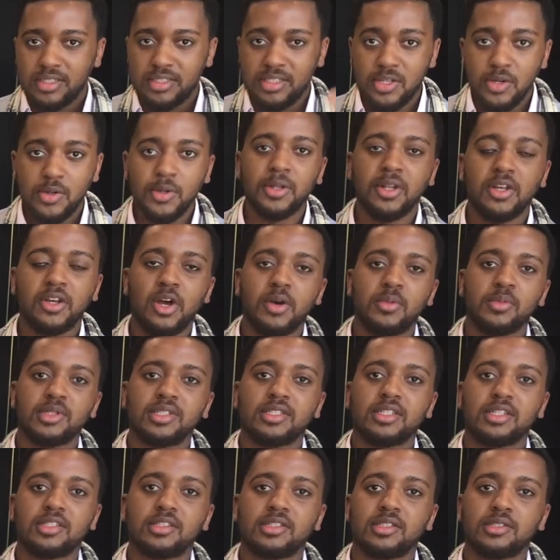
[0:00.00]
I want to see you in the
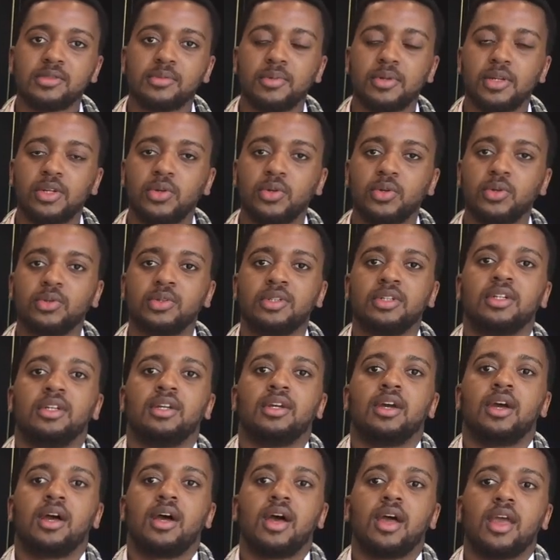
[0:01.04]
comment sections
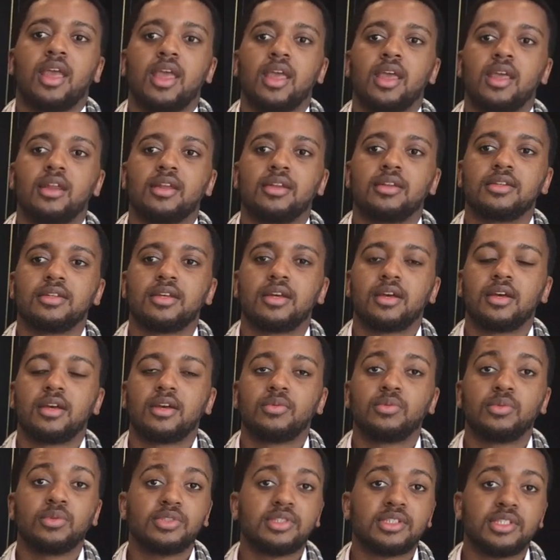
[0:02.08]
below
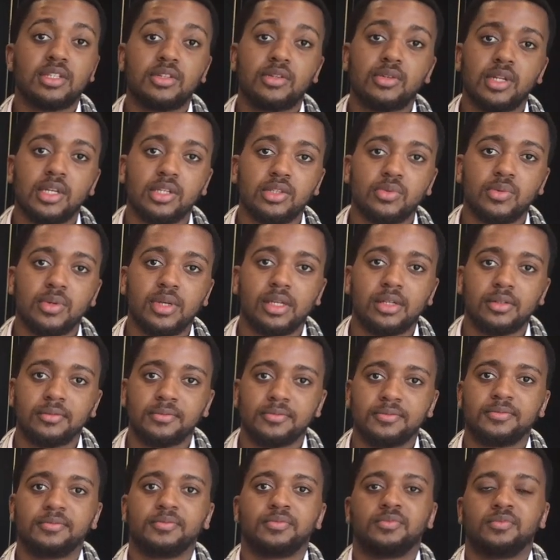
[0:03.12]
and uh, we'll see you next
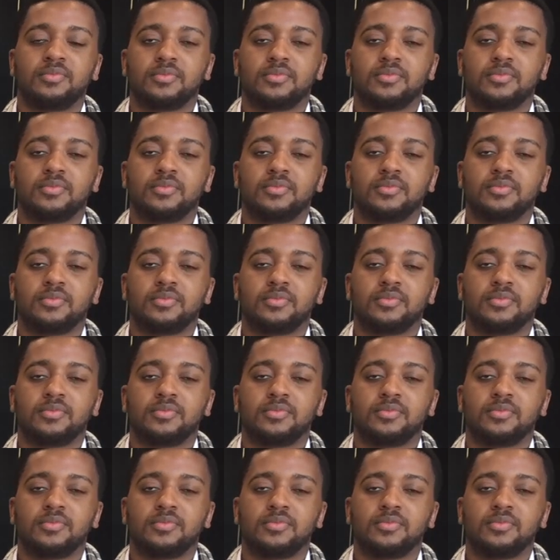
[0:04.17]
week.